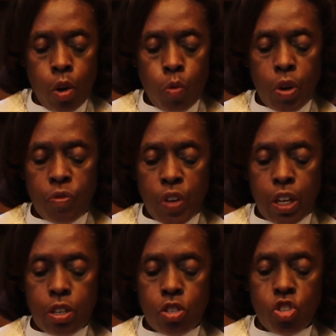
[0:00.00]

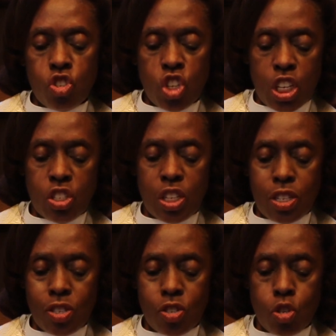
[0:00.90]
reveals
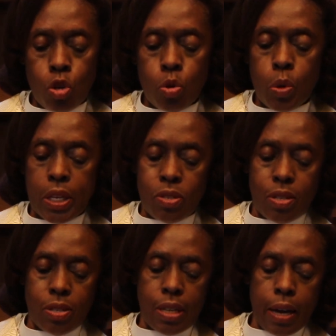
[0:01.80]
Jesus to his
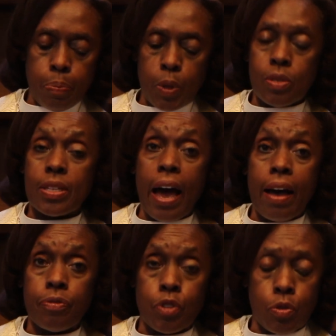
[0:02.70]
disciples
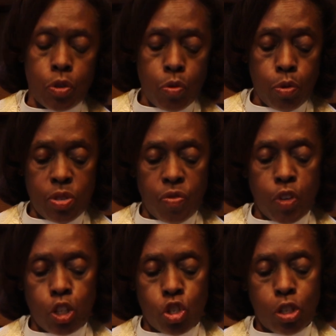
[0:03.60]
after the
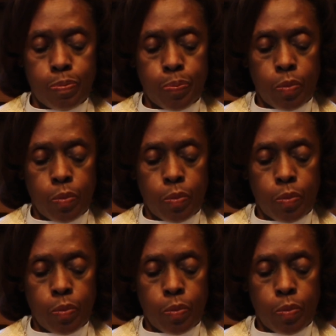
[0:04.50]
crucifixion.